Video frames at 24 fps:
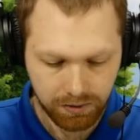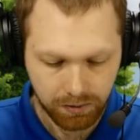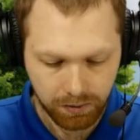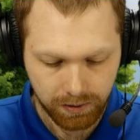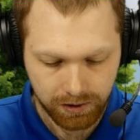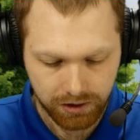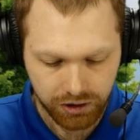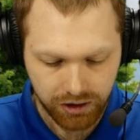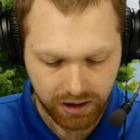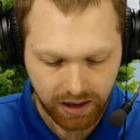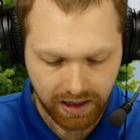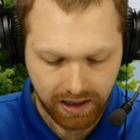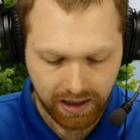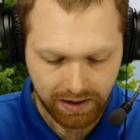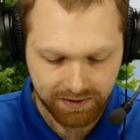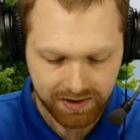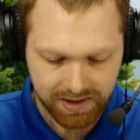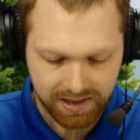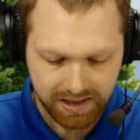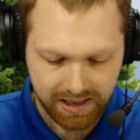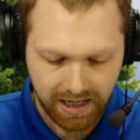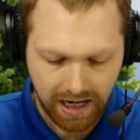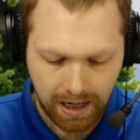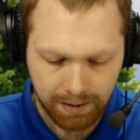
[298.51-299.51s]
which I have
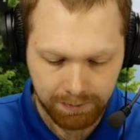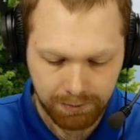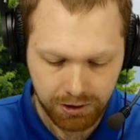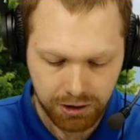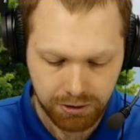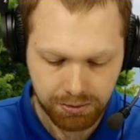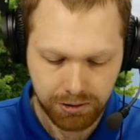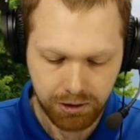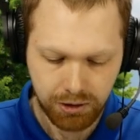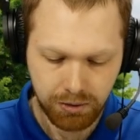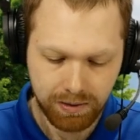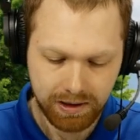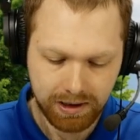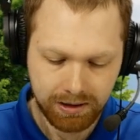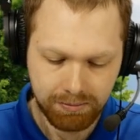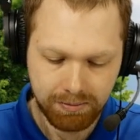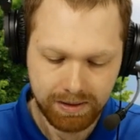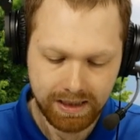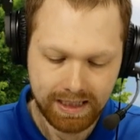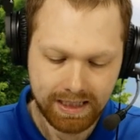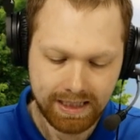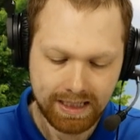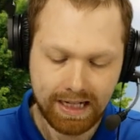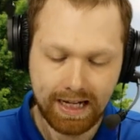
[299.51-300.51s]
established between
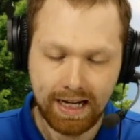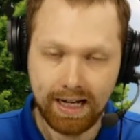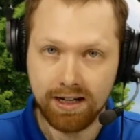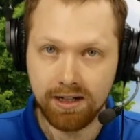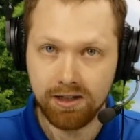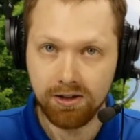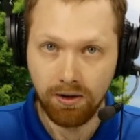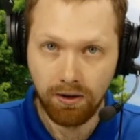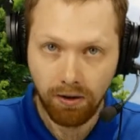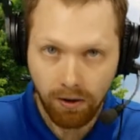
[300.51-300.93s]
me and